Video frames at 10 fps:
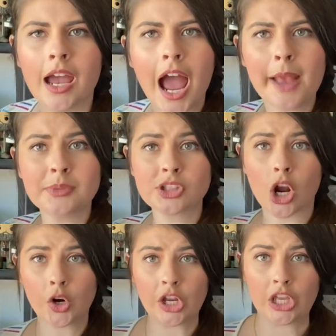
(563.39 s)
I'm
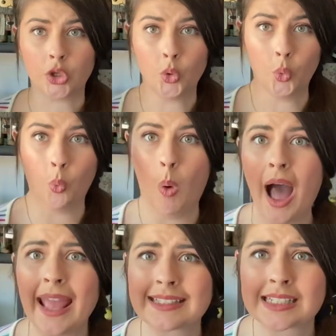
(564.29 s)
sorry, you
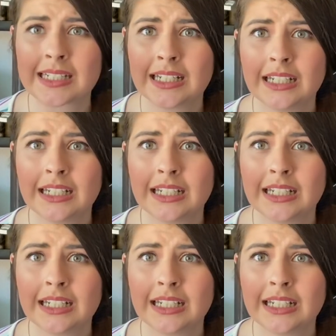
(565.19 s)
what?